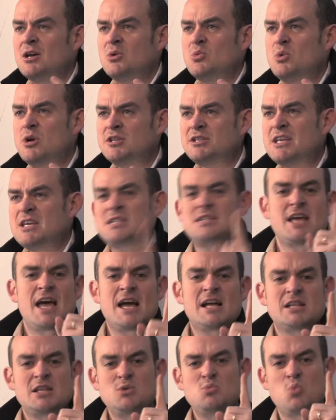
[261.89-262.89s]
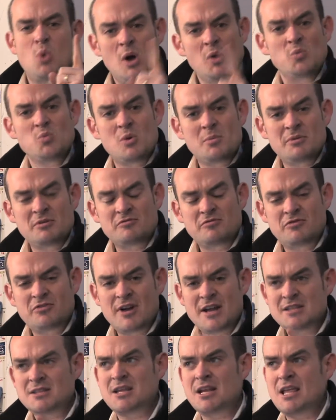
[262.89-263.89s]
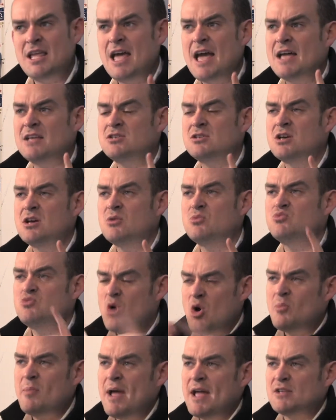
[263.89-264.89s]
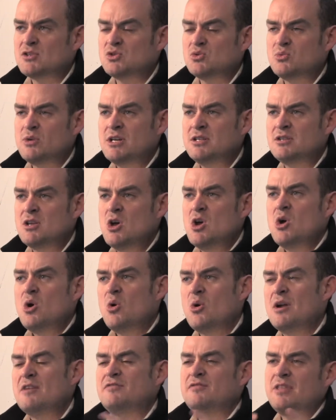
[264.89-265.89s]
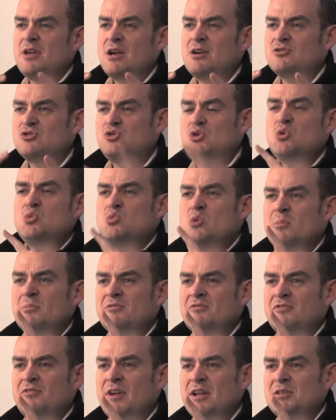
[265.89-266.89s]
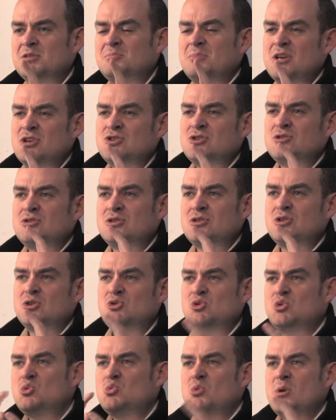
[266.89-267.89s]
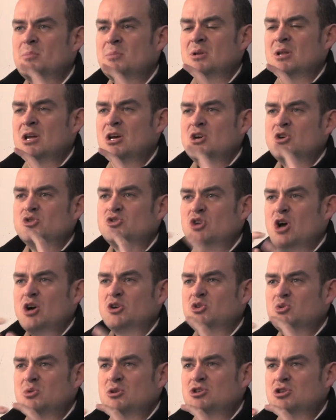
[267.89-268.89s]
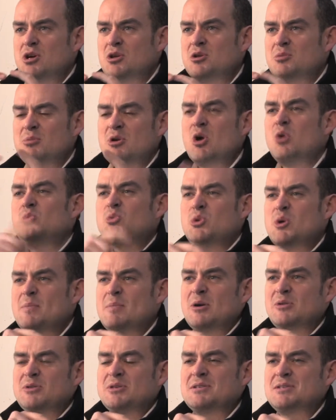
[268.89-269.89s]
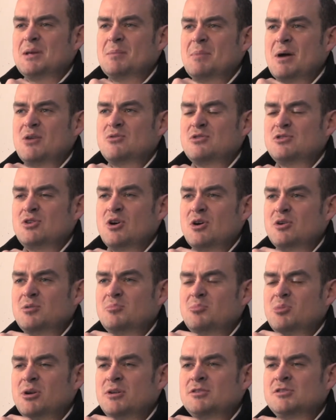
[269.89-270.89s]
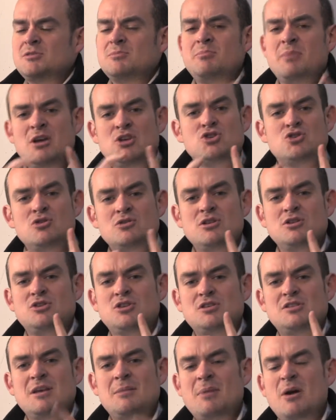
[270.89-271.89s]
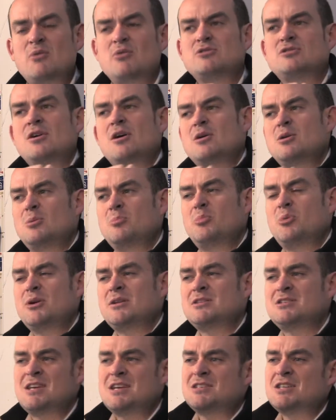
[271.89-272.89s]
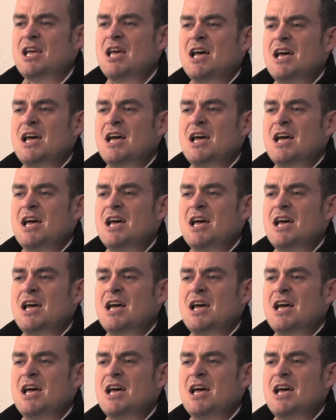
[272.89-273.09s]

with exactly one woman friend that he has a romance with, or if there's two women friends, make sure that the two women talk to each other, but only about the semi retarded prince. Make sure that the semi retarded prince has